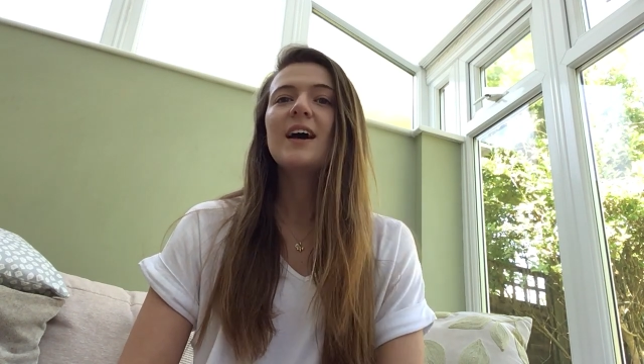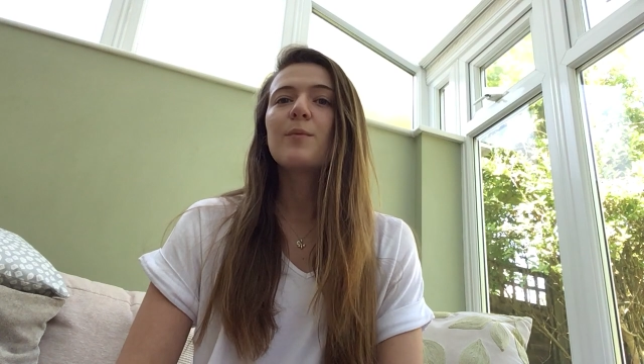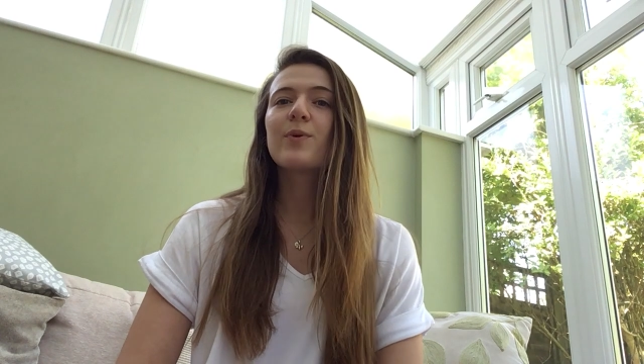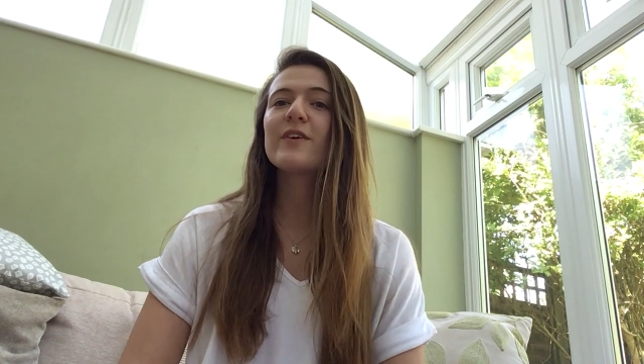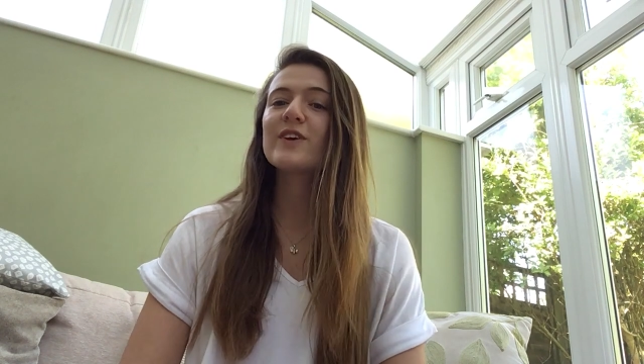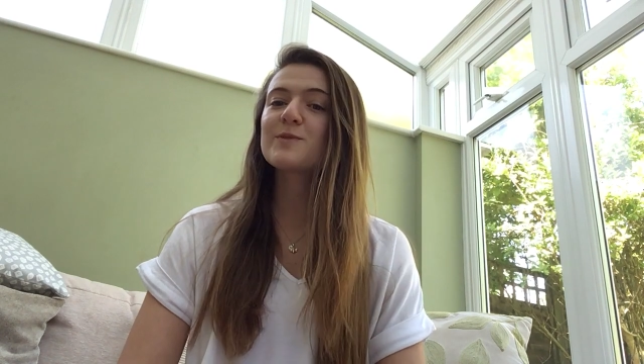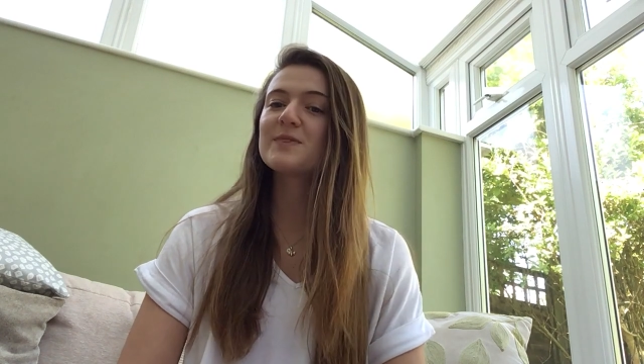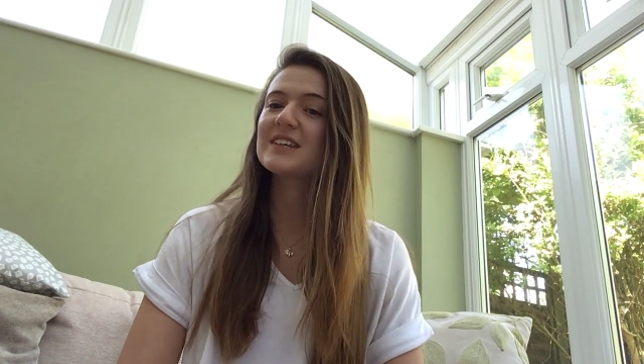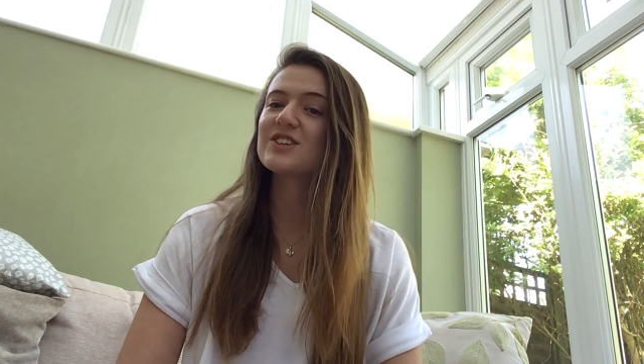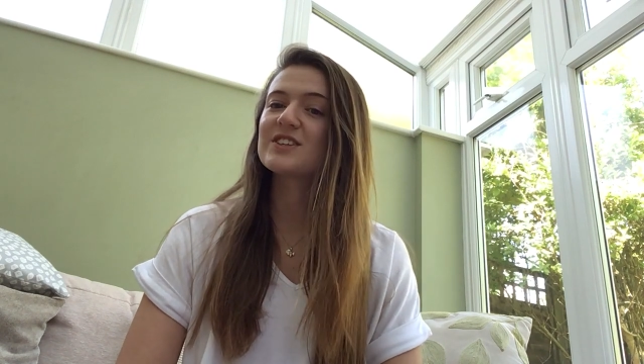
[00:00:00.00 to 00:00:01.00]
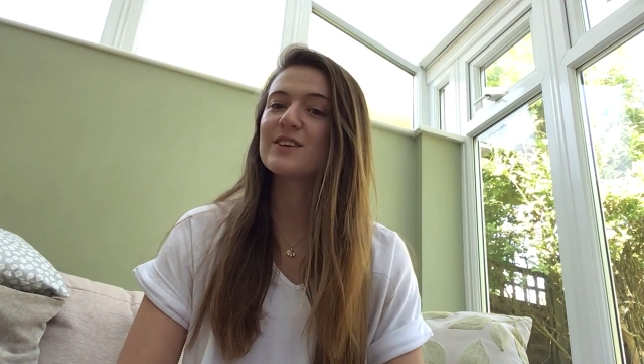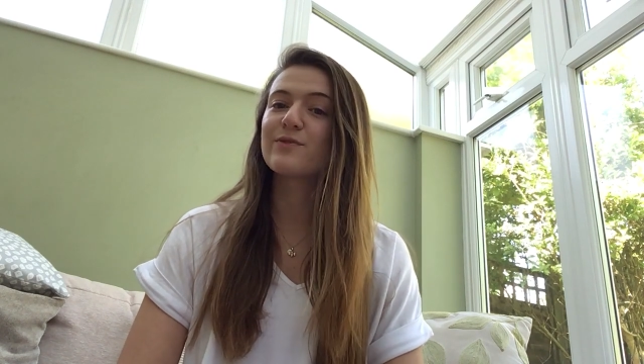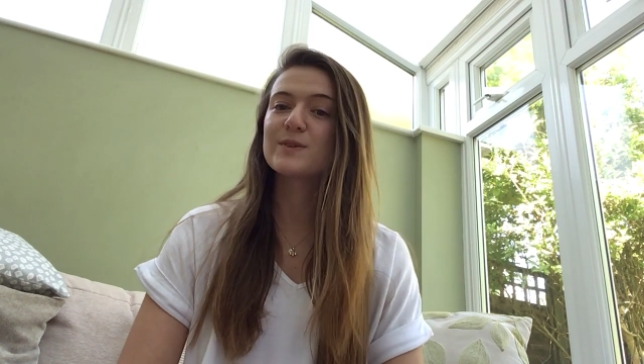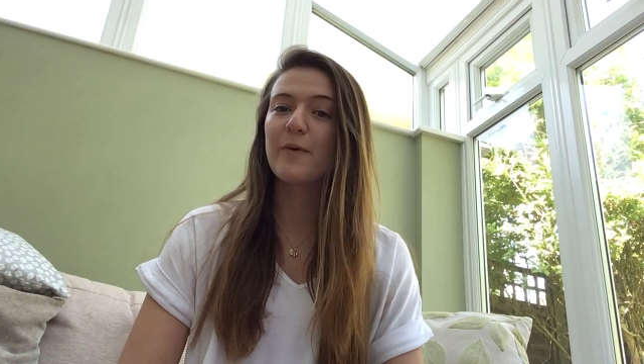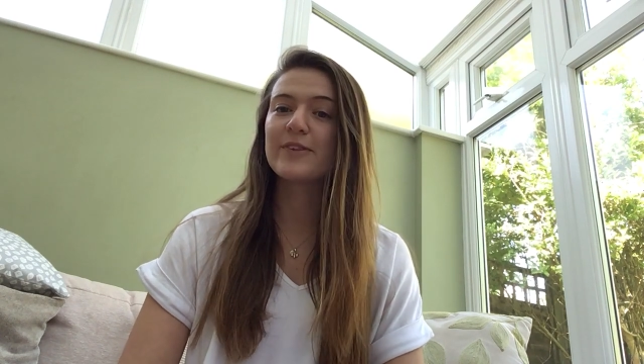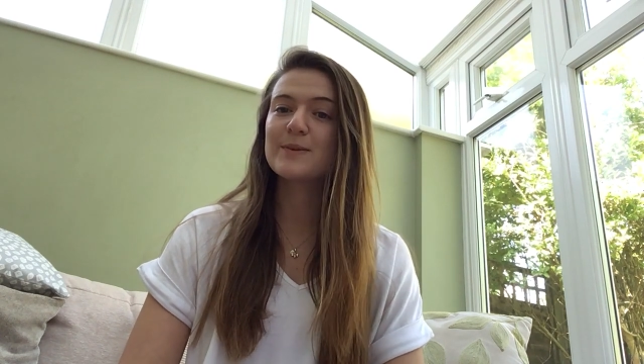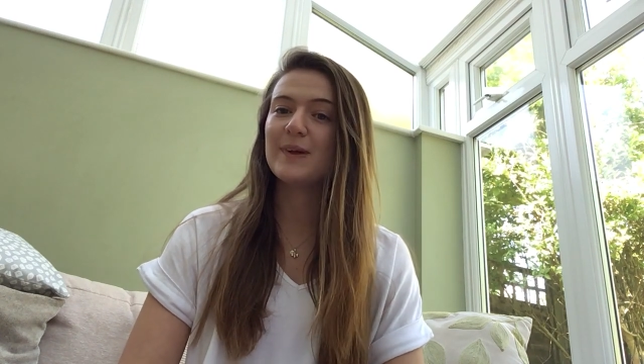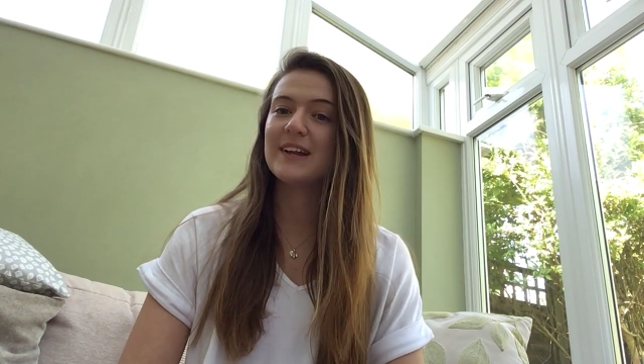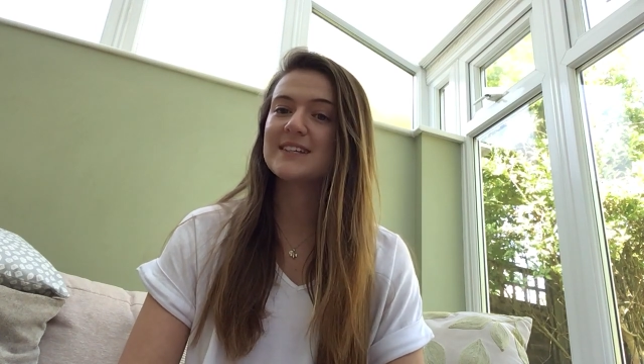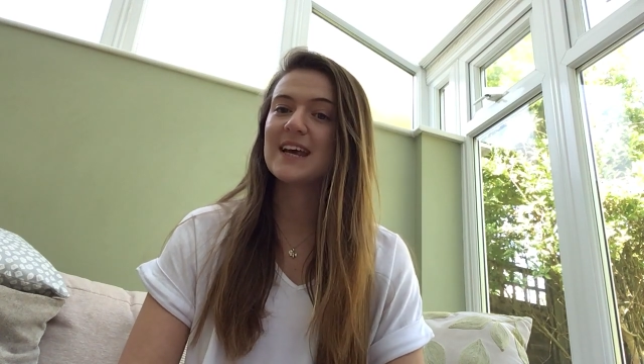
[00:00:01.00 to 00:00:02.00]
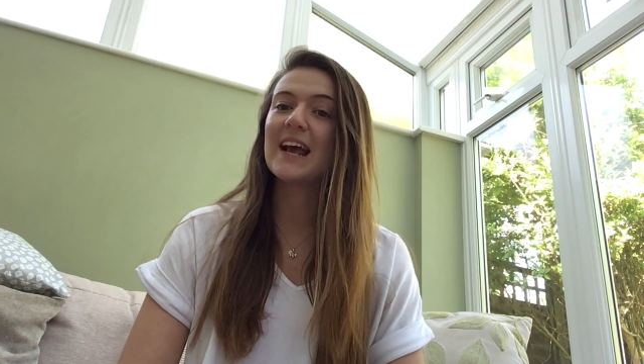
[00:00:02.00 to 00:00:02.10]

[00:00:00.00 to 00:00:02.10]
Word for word: Previous positions of responsibility,